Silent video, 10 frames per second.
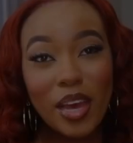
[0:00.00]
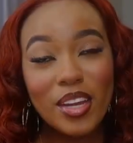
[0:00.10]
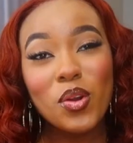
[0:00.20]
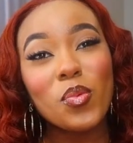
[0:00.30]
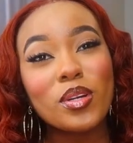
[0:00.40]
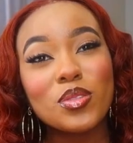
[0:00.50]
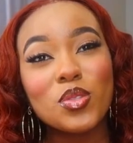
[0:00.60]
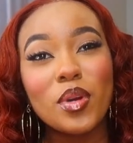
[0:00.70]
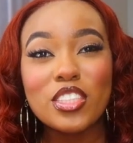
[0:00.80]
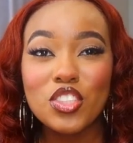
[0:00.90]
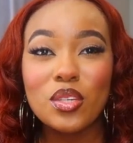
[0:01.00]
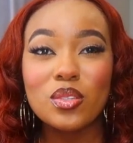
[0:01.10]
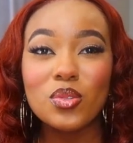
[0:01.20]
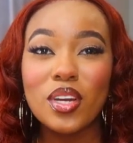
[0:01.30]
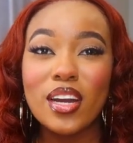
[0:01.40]
back or welcome to my channel
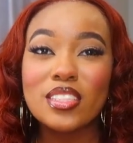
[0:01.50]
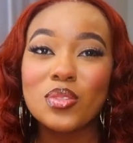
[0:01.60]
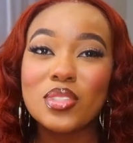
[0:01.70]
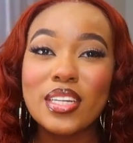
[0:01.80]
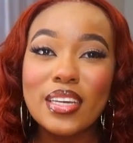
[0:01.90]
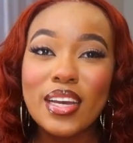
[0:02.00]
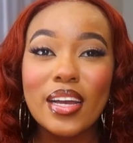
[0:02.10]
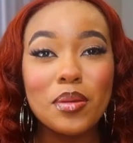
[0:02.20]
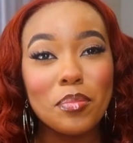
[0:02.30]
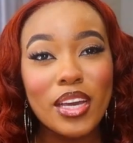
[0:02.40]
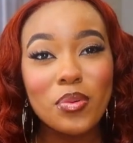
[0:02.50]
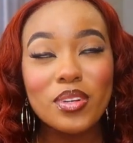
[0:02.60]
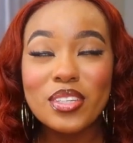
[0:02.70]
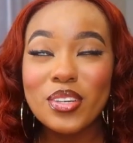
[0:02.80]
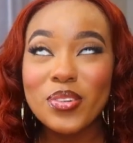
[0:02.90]
you guys so today i am back with
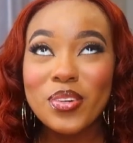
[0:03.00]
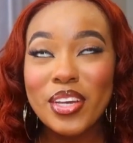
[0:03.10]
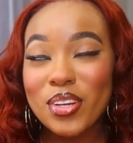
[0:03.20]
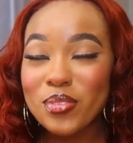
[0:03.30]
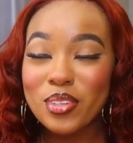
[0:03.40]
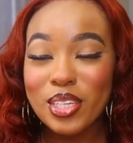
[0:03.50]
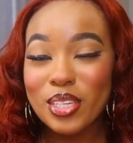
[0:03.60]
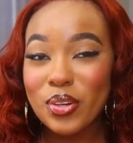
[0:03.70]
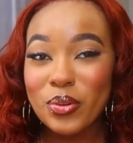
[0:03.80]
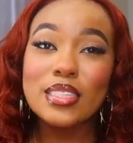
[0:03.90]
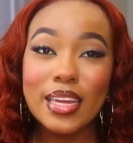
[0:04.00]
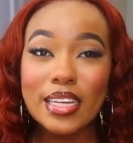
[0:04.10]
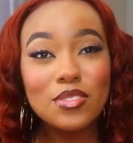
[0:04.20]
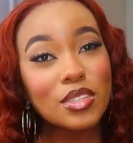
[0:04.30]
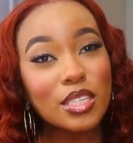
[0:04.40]
another hair video
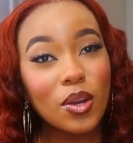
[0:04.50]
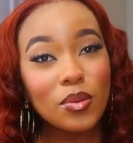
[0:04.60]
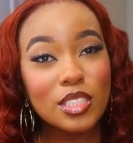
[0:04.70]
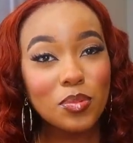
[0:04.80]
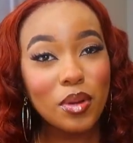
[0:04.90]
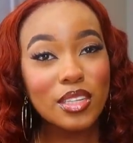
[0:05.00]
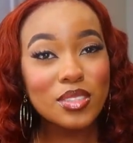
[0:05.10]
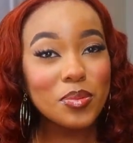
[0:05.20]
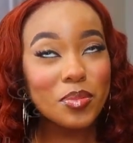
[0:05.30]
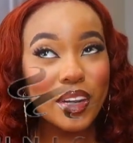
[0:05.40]
today's video is sponsored